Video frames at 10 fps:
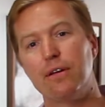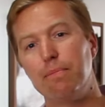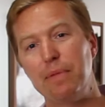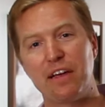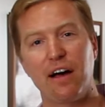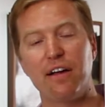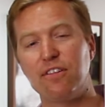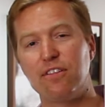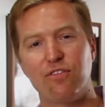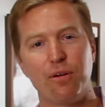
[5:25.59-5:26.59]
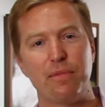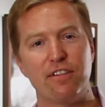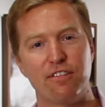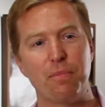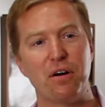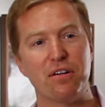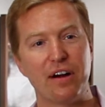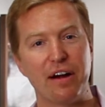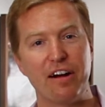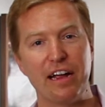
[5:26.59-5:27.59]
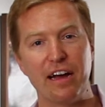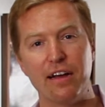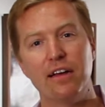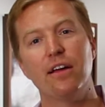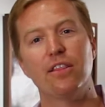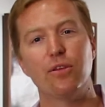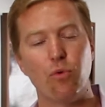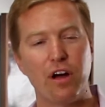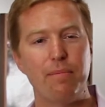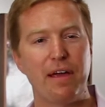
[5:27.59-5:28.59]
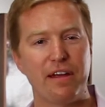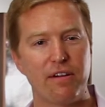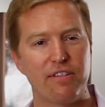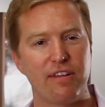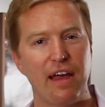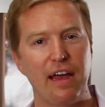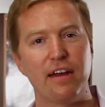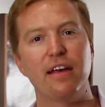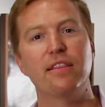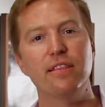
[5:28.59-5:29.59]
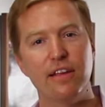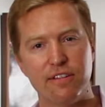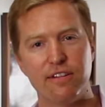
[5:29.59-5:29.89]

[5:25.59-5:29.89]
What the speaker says: Because it's from that smaller area, the winemaker is saying this